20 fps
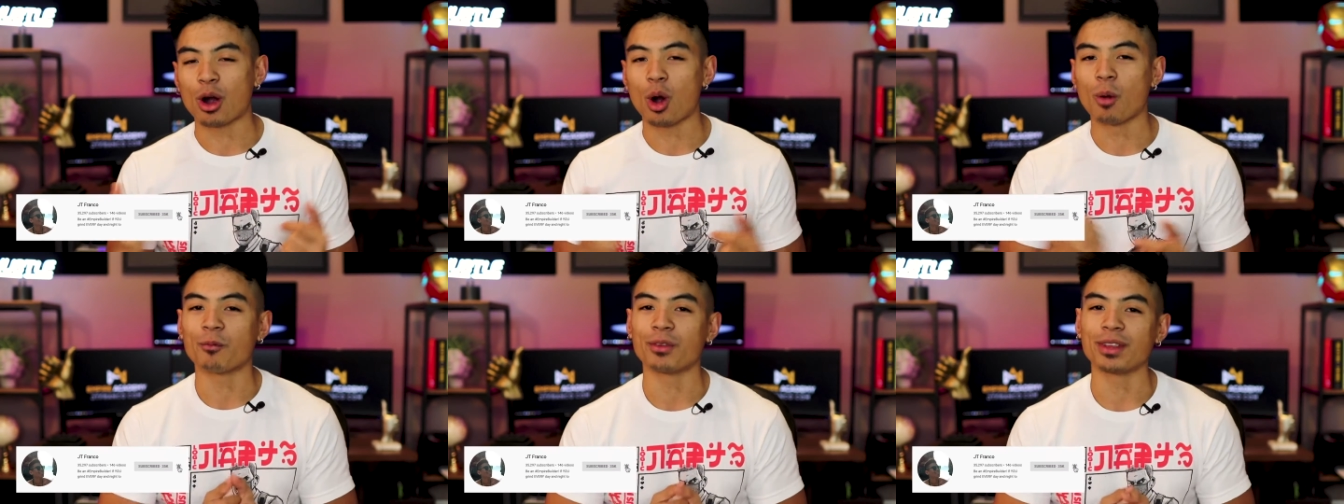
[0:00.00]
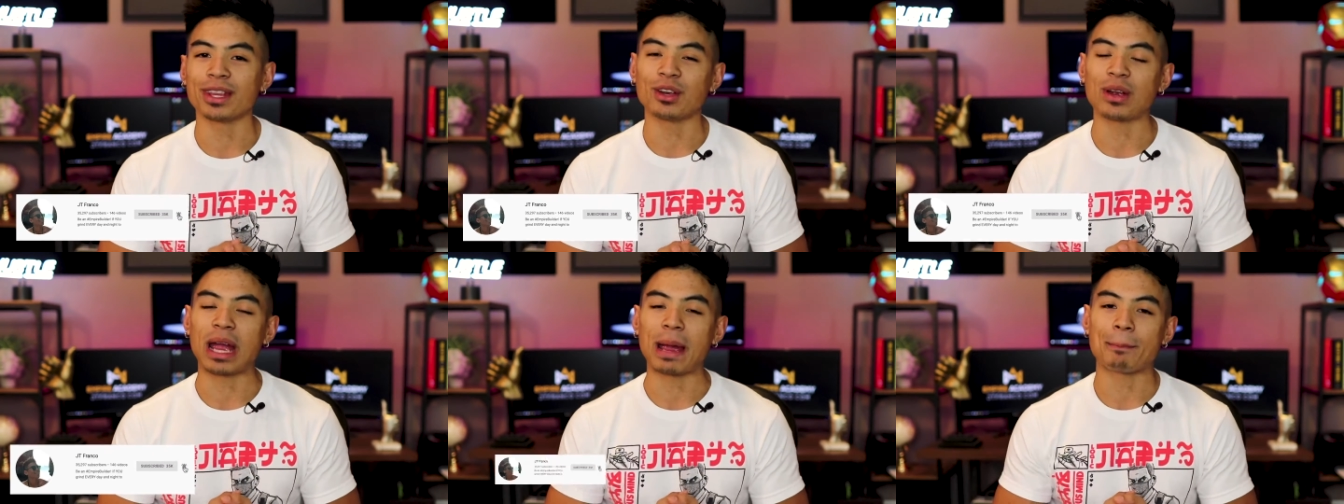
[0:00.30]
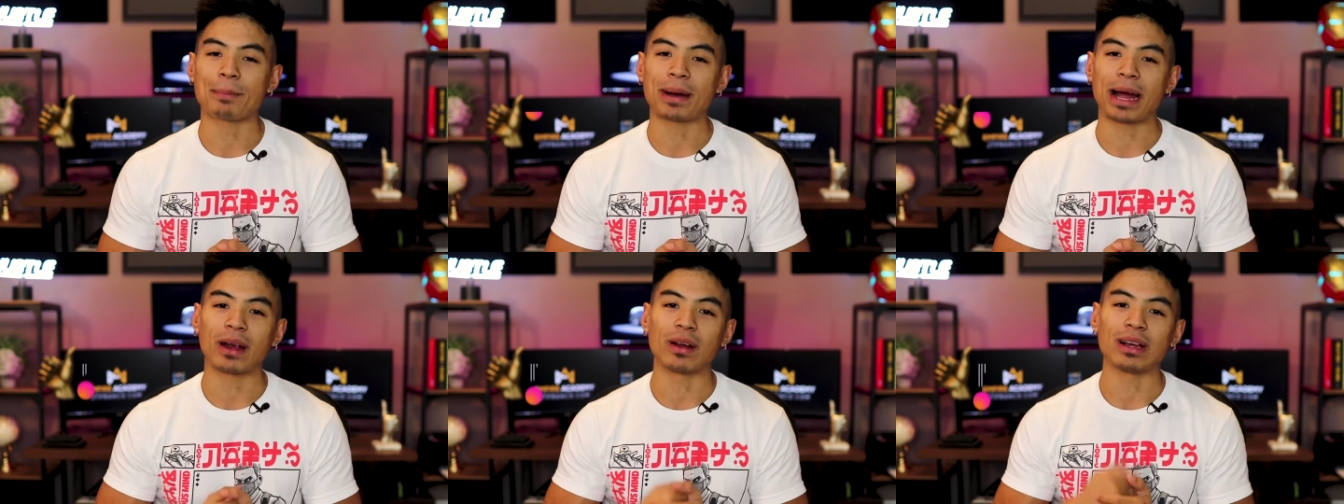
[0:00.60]
Hopefully, your
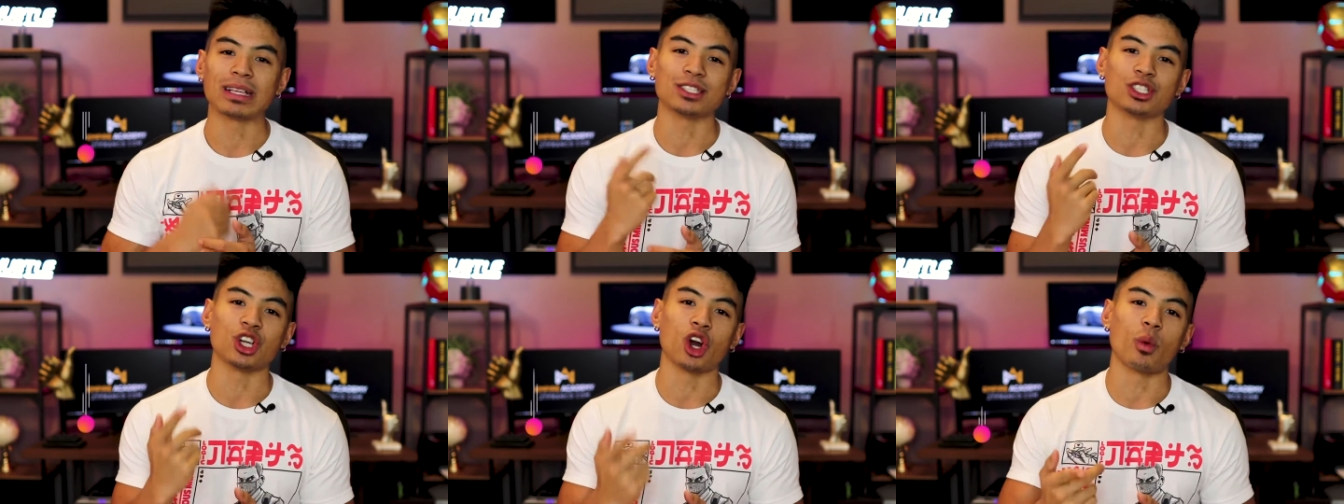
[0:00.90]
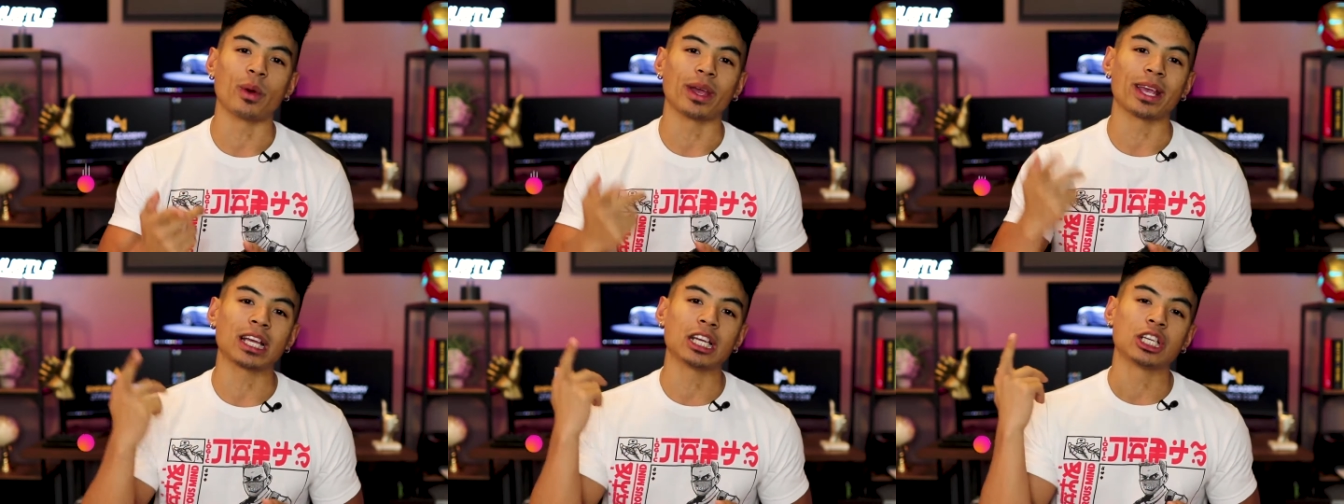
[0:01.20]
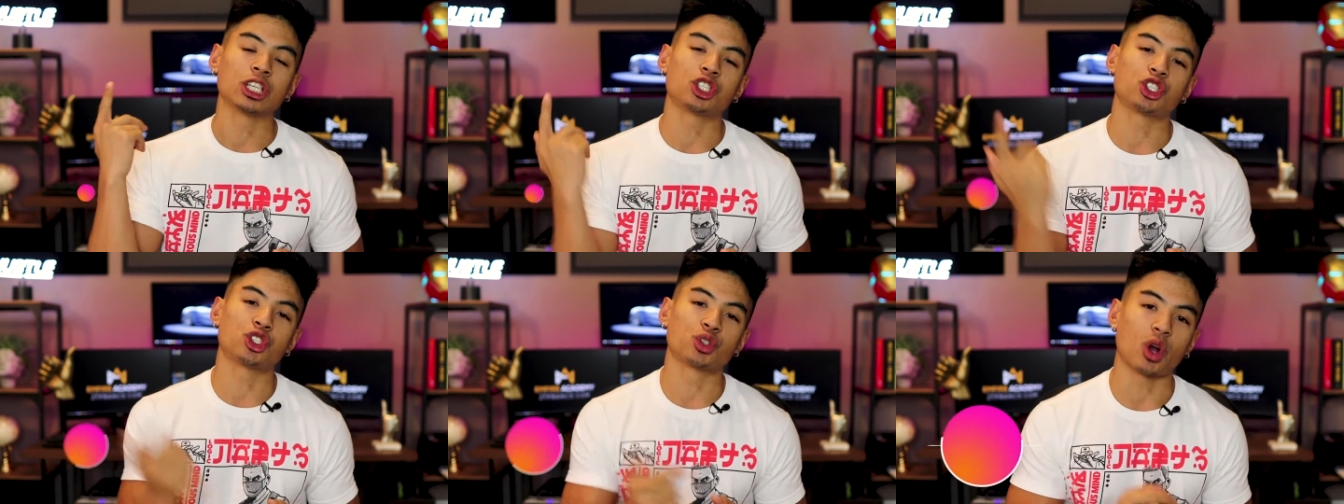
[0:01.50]
empire is going
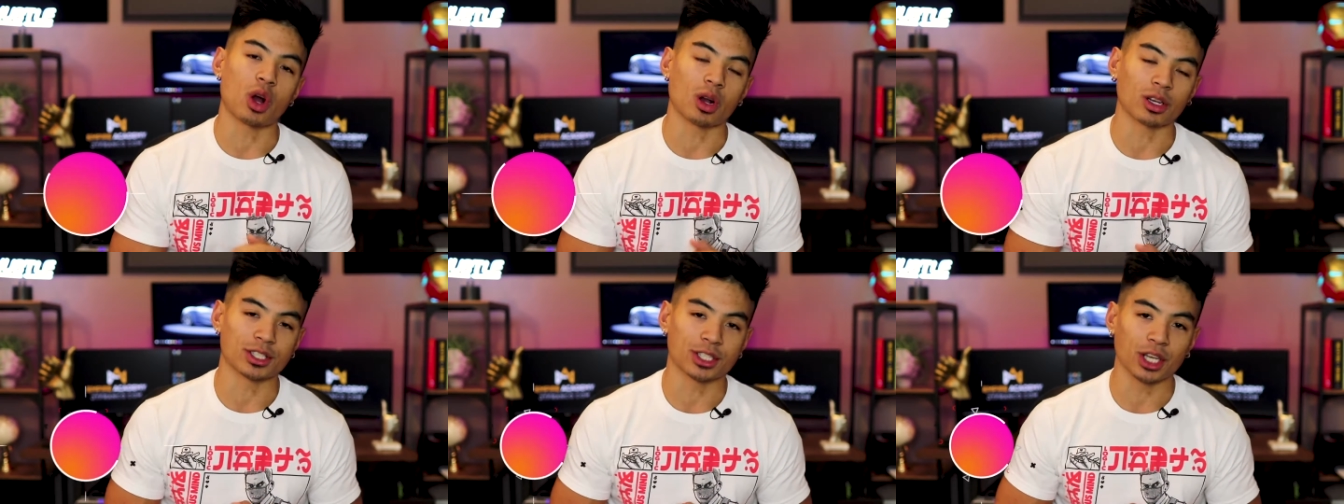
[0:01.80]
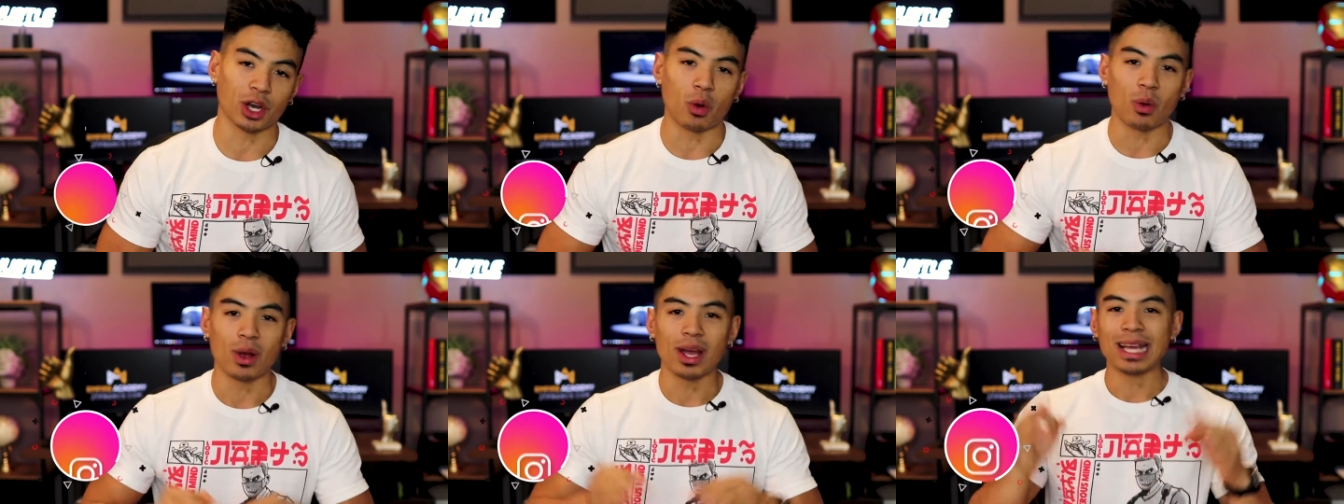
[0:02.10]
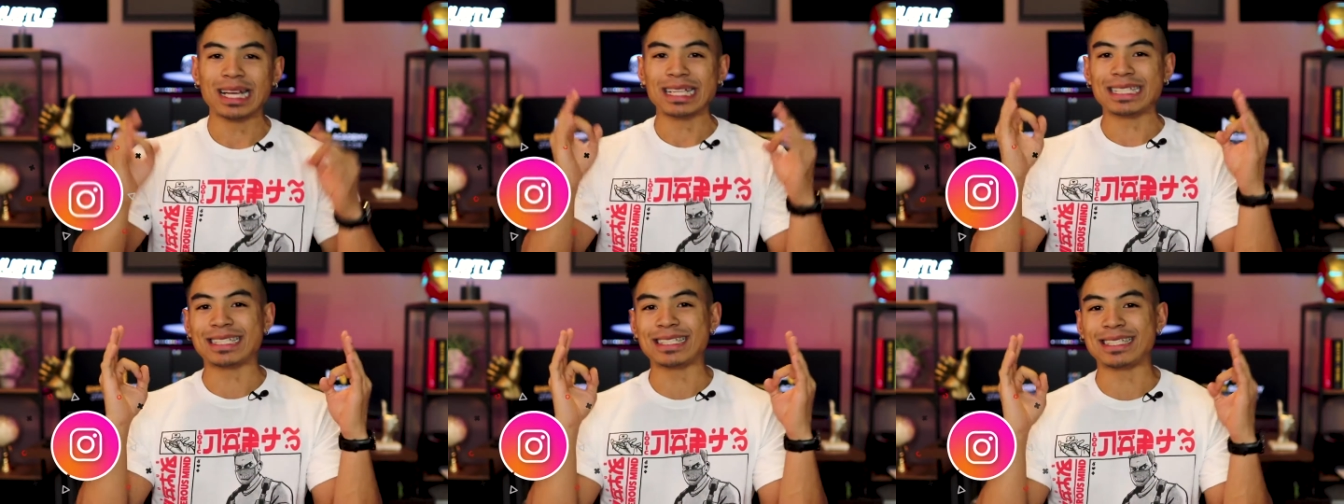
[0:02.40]
strong. So,
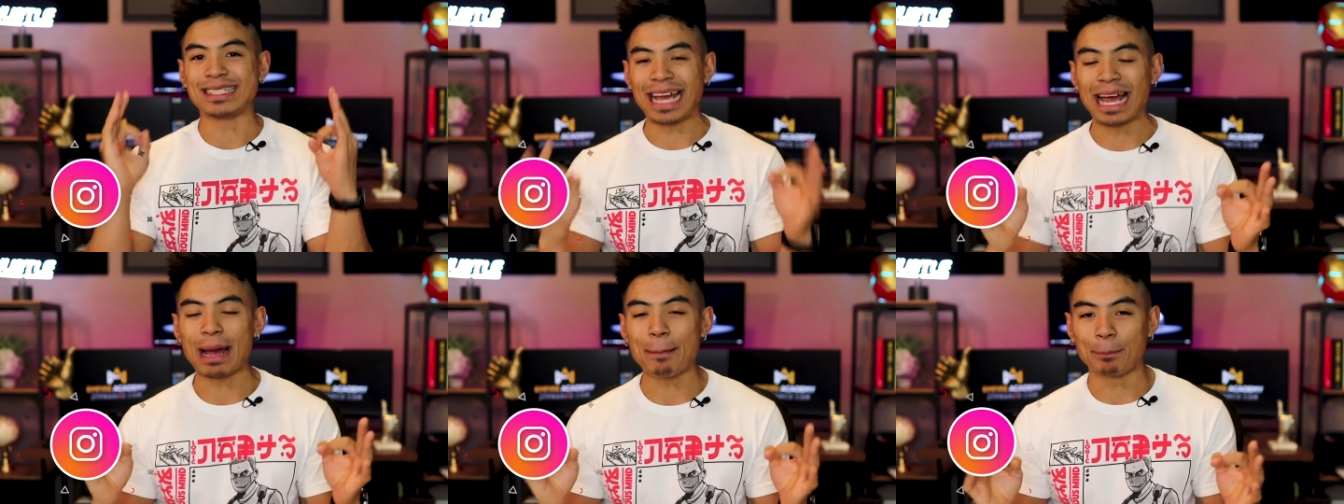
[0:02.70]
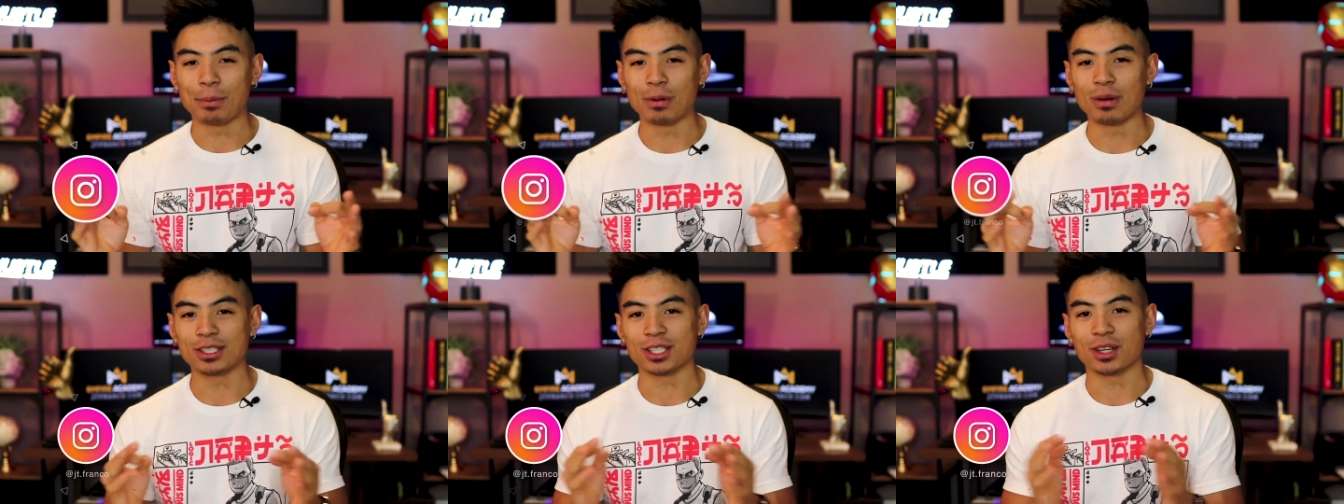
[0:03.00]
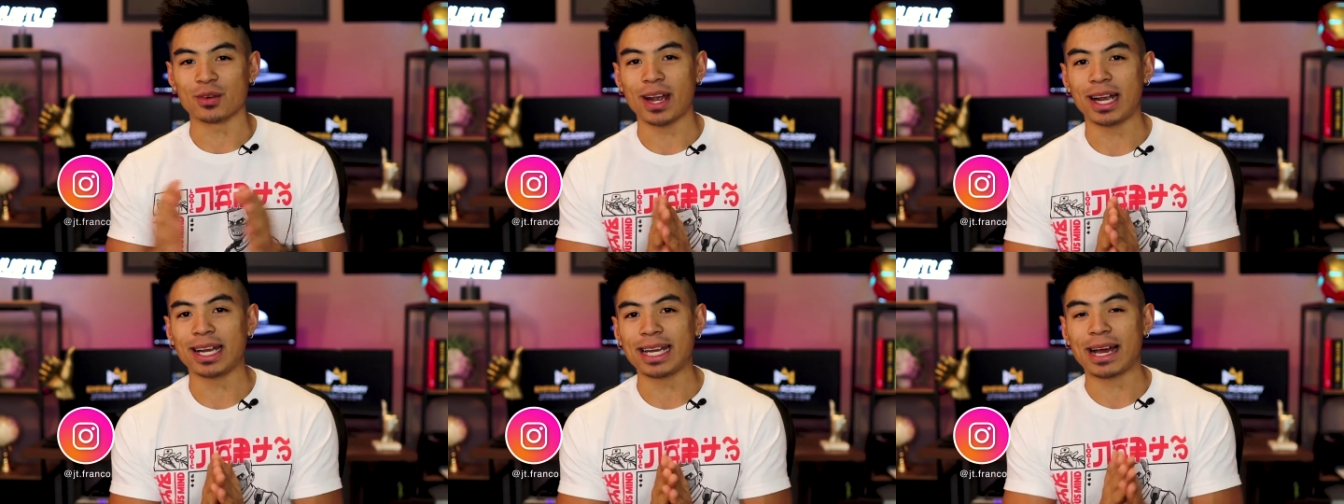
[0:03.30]
samples,
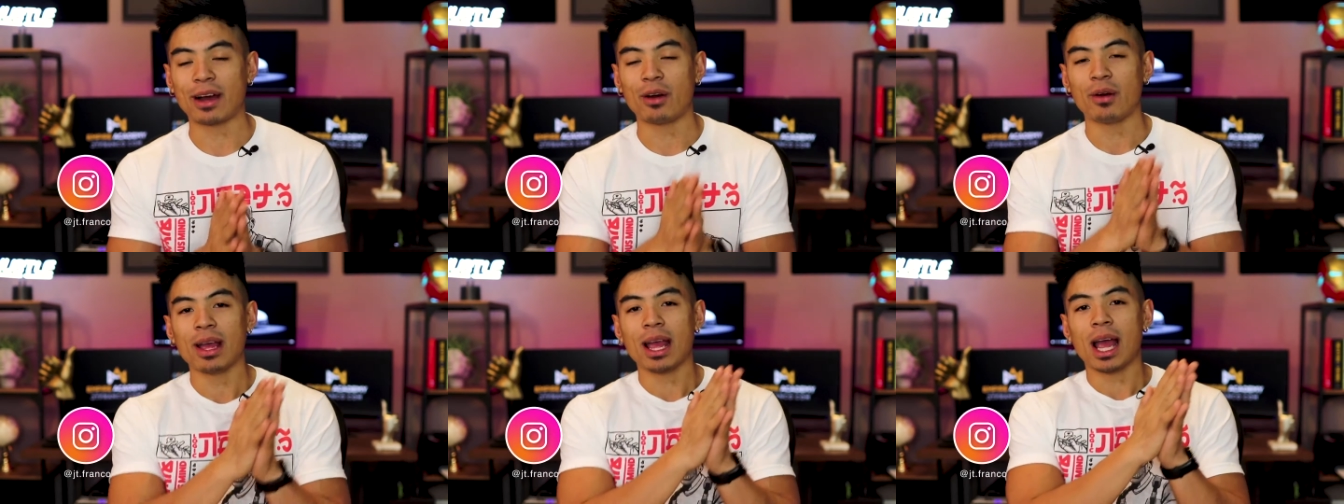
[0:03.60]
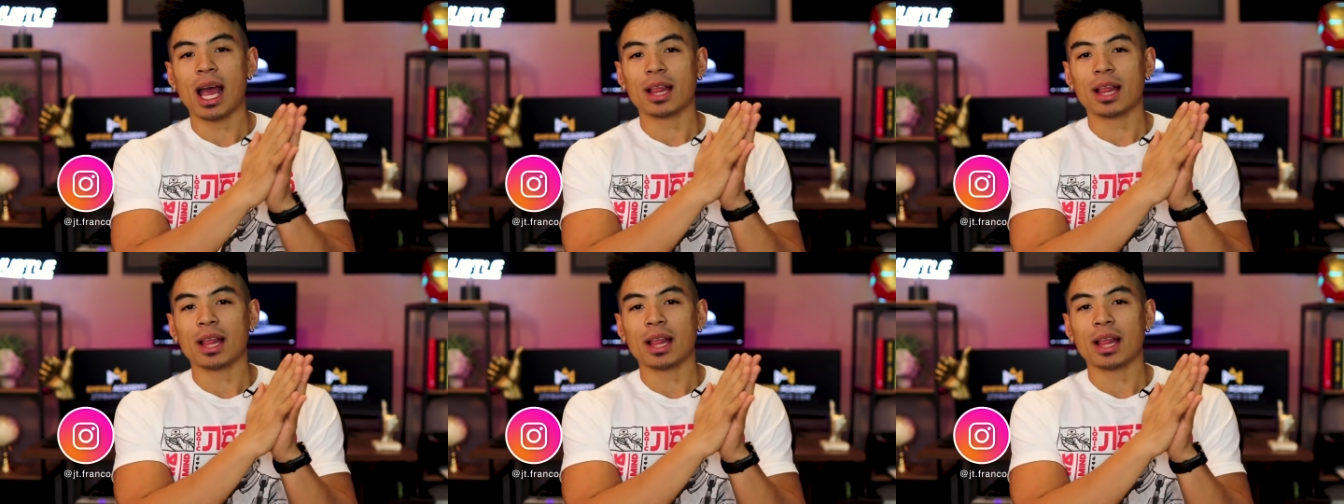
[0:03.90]
all right? Now,